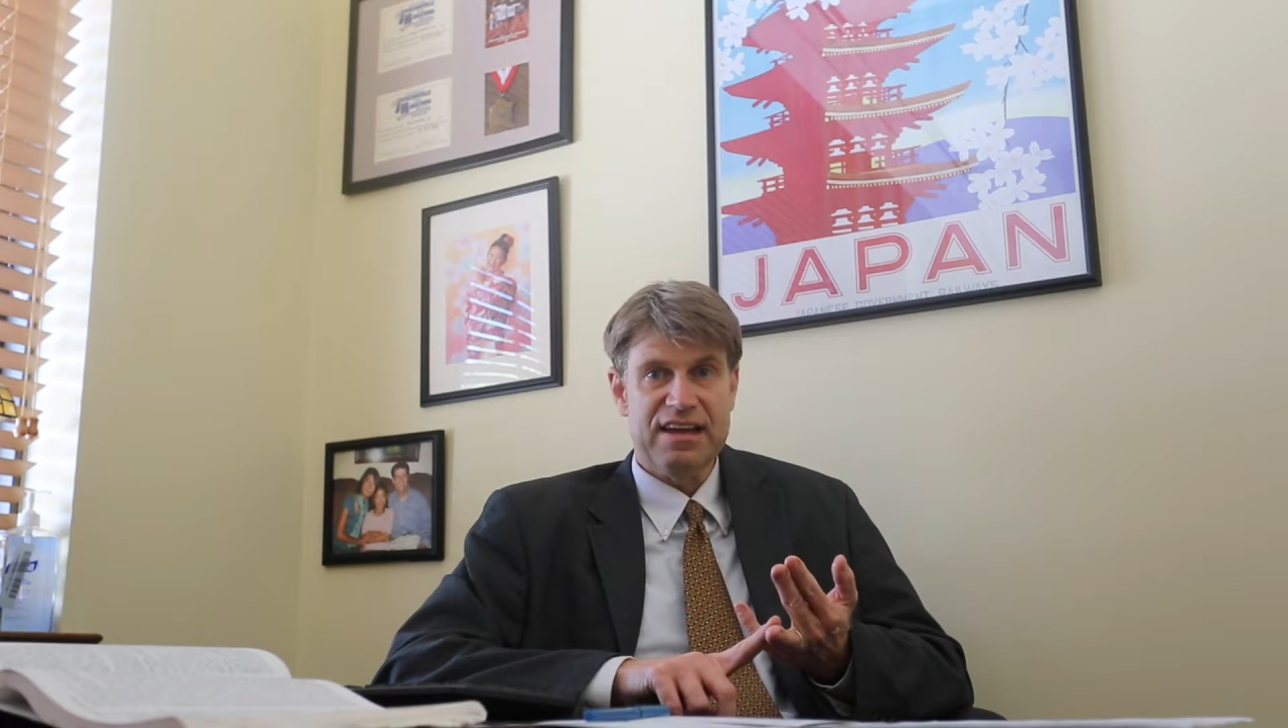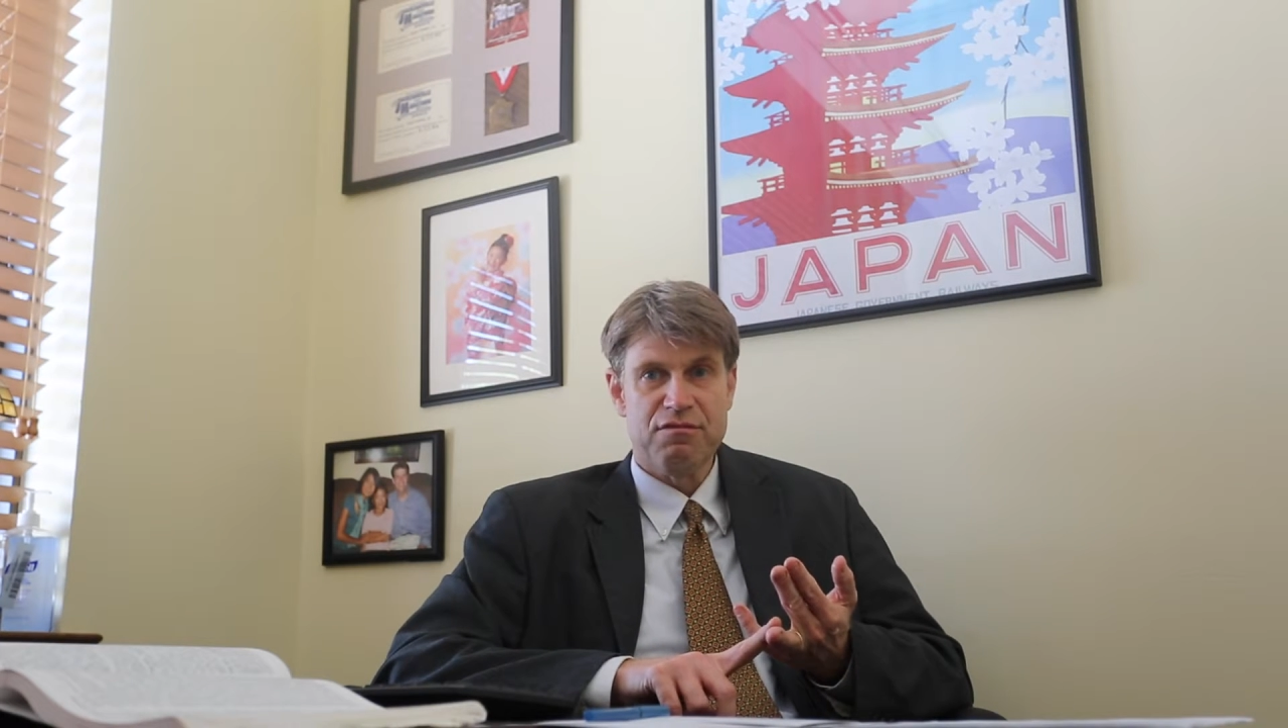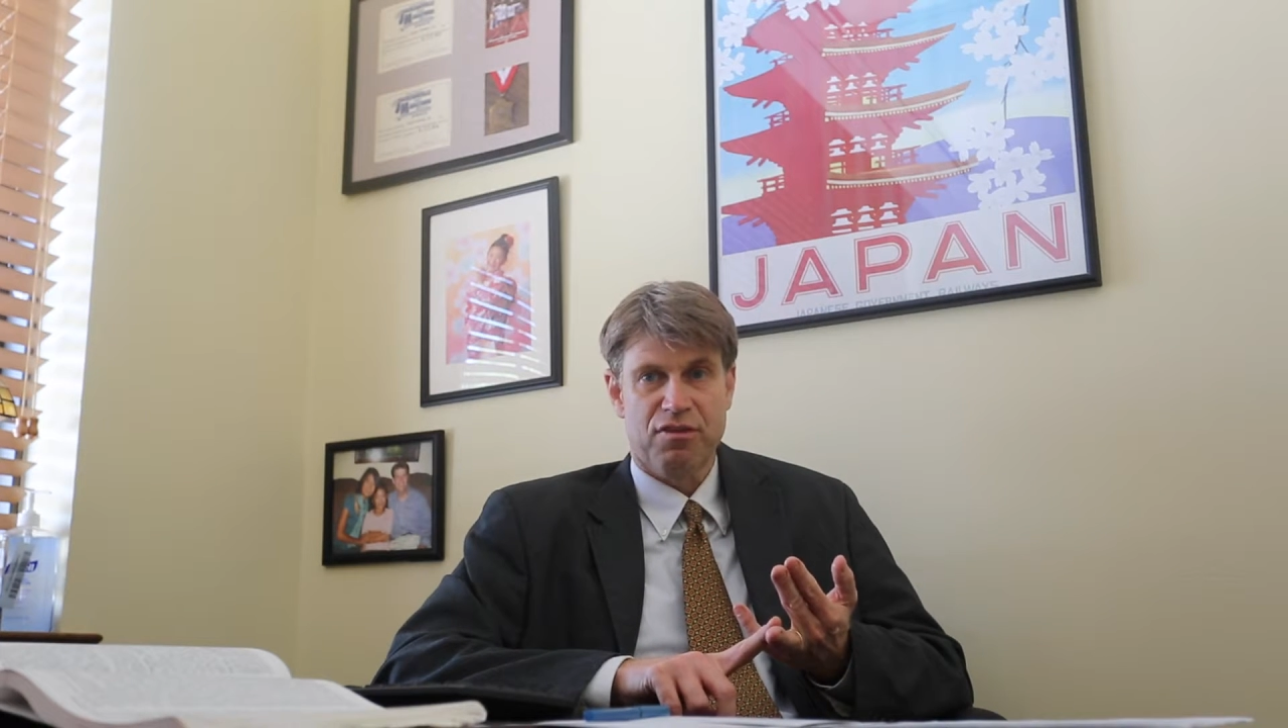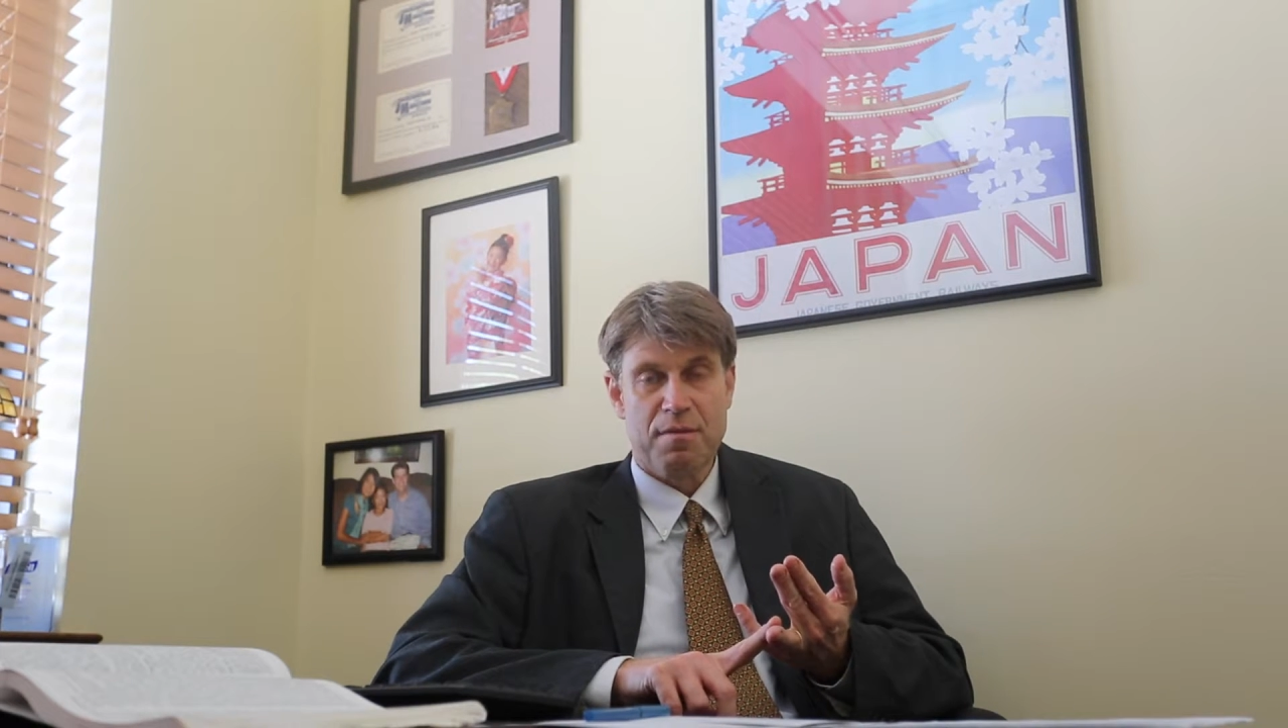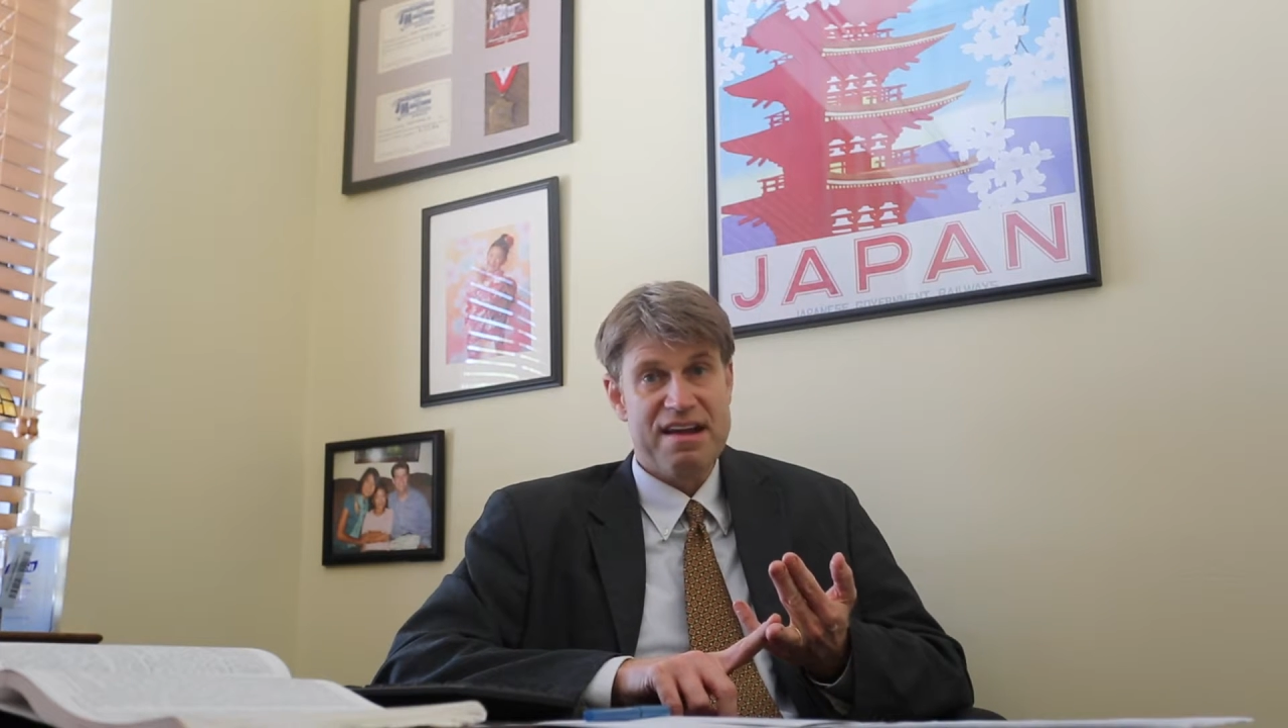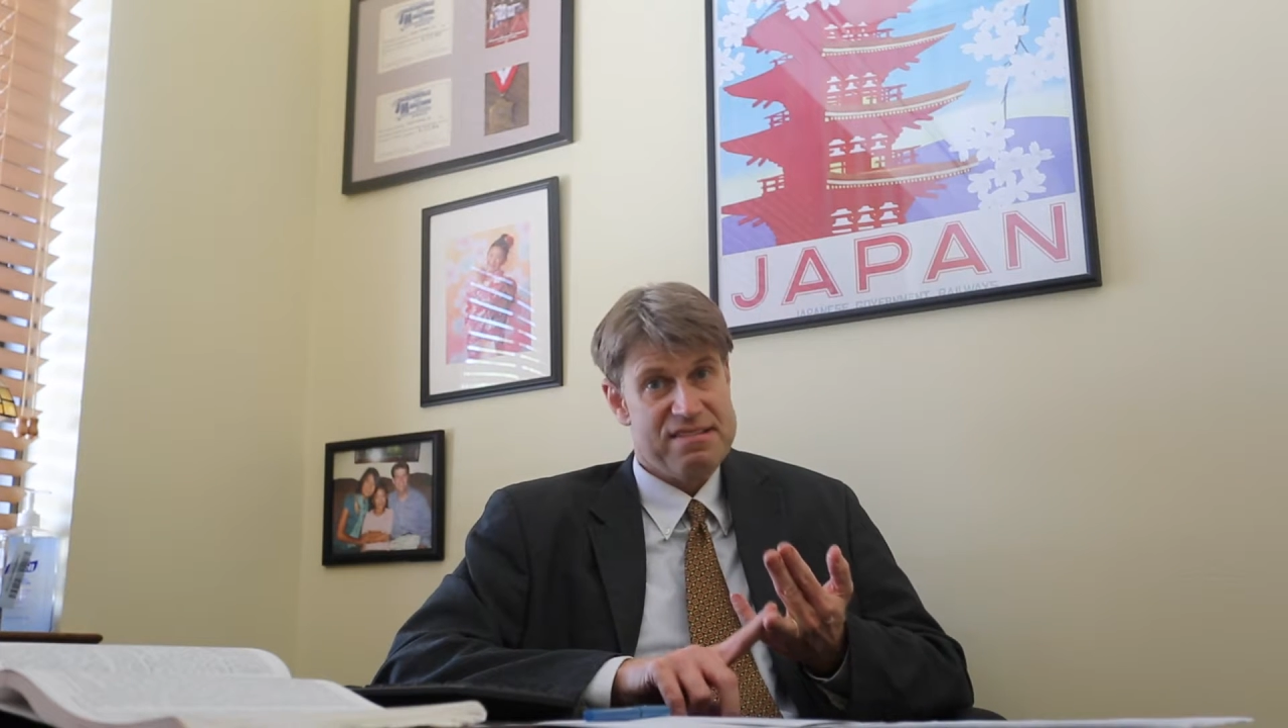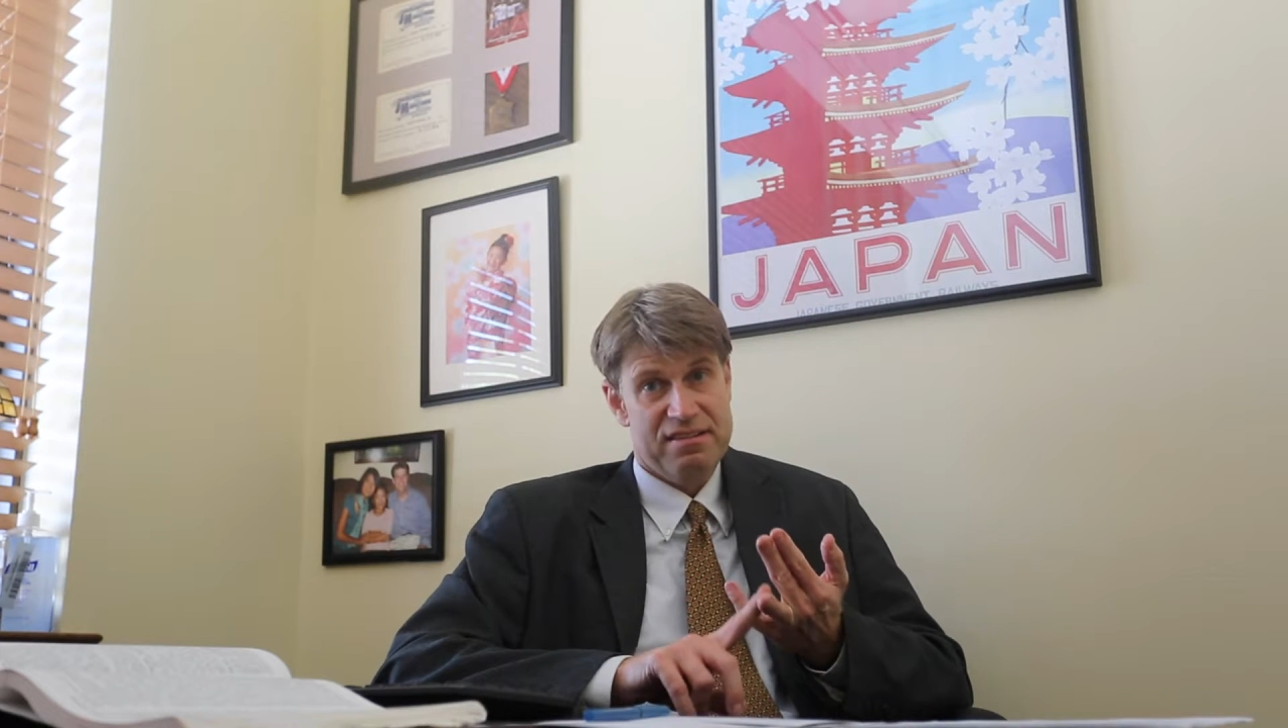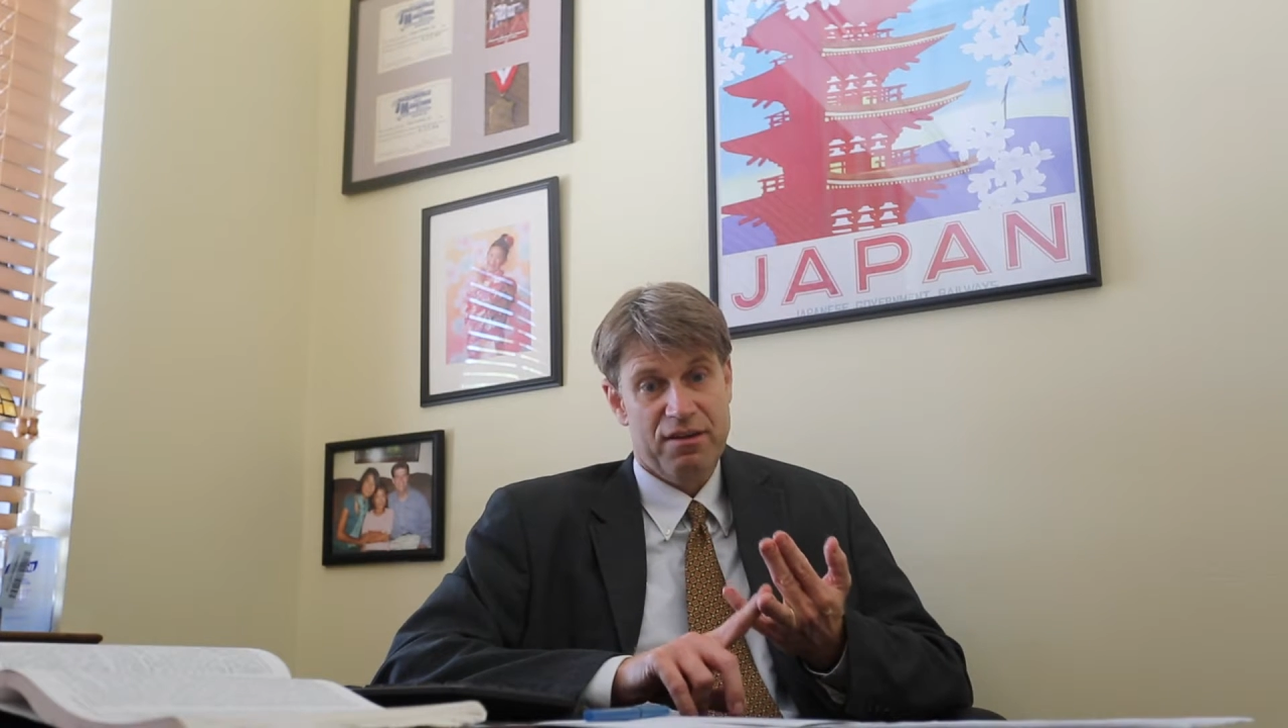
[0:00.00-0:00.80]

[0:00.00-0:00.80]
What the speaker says: information